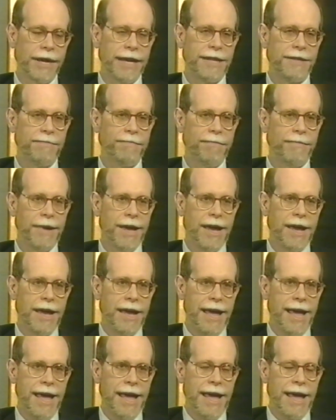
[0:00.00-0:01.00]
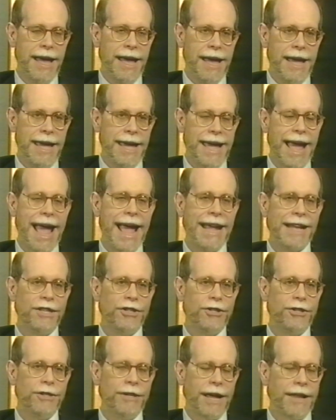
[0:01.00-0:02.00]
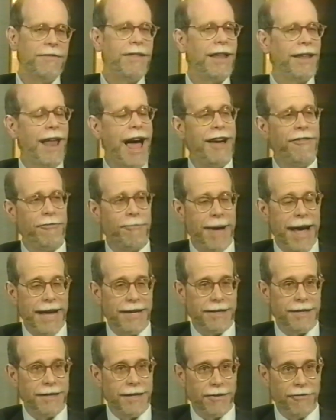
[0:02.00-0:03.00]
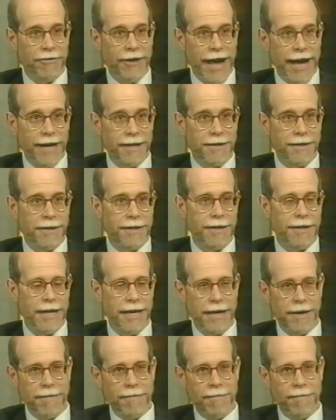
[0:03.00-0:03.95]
He aged, and the life masks, in fact, the